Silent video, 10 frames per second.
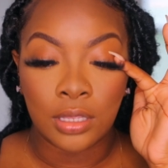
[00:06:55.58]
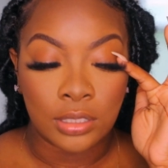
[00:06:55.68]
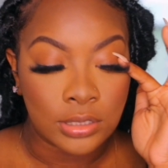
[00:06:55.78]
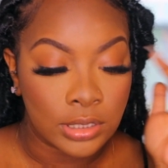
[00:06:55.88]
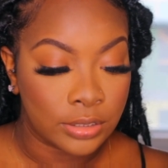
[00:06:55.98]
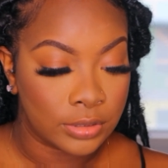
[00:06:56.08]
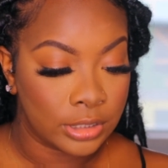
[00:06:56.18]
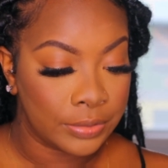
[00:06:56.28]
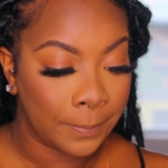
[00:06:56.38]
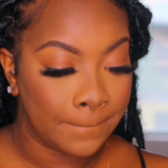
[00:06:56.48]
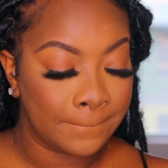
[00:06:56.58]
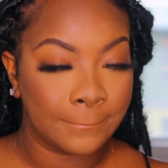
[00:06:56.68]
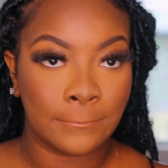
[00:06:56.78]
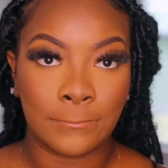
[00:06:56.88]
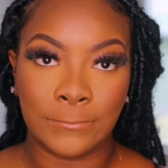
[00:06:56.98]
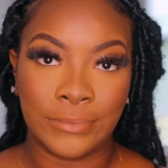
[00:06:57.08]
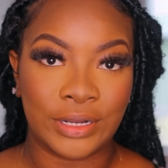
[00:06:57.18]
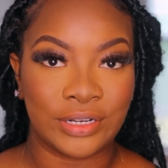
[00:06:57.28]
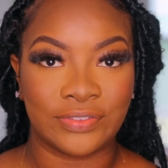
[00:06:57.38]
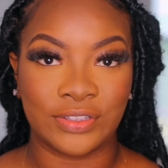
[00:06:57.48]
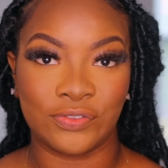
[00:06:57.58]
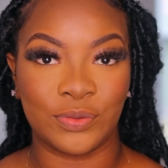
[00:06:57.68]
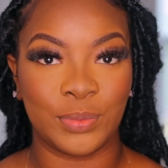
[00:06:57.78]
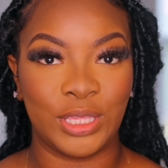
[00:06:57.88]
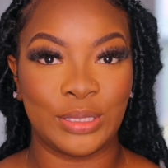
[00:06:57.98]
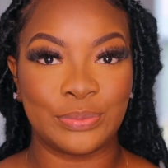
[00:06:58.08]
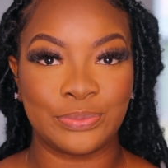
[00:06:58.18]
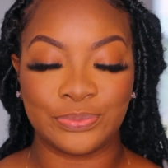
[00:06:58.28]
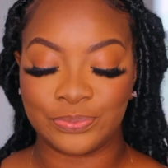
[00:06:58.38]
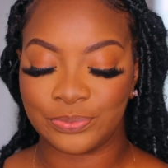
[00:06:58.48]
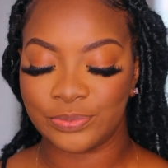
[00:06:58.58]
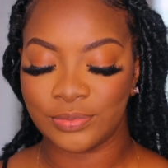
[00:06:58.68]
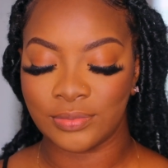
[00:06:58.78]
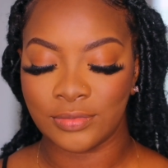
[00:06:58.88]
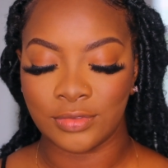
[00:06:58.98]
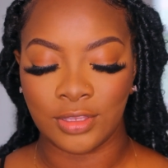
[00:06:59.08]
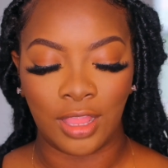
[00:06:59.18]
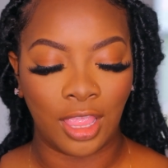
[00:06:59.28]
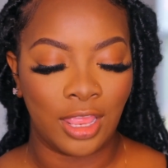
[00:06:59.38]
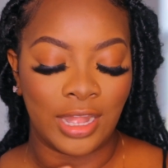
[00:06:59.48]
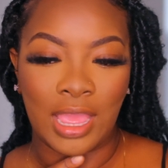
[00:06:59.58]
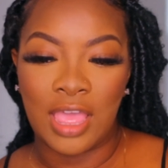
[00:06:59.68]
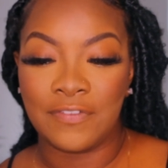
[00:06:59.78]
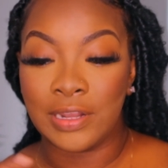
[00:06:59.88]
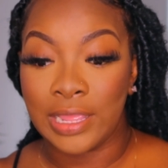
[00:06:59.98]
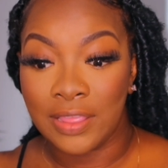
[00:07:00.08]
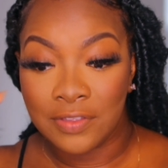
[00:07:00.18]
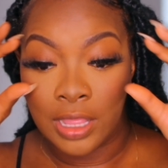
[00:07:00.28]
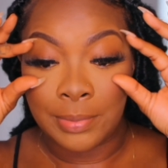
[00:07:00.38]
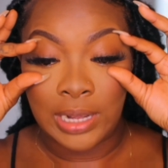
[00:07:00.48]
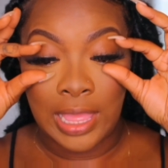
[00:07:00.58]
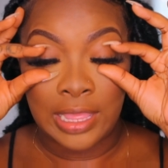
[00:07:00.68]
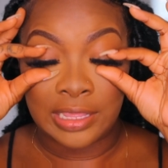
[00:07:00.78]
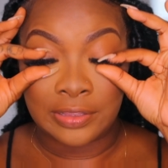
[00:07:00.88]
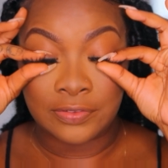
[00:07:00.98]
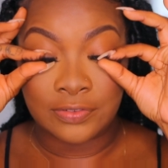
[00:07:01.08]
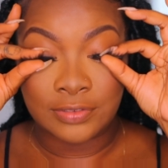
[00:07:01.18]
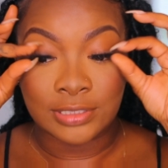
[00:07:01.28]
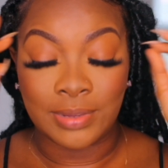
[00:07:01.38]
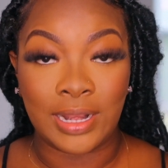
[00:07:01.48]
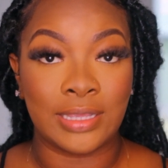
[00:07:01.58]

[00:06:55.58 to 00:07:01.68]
It's literally perfect for me. Now I feel like I've come alive because my